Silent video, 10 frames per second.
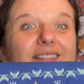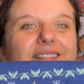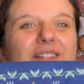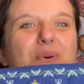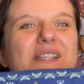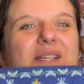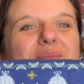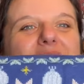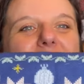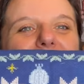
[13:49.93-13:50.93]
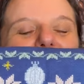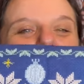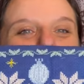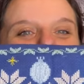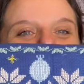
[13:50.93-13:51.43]
quite some time,
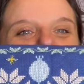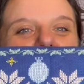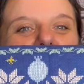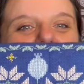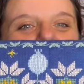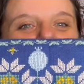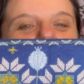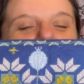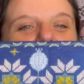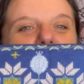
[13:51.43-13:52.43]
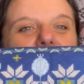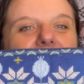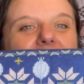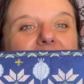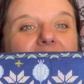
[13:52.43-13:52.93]
winter is
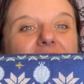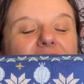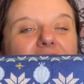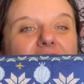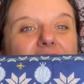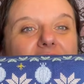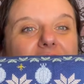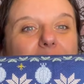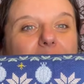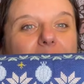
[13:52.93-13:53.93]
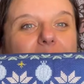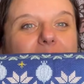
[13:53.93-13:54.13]
finally available.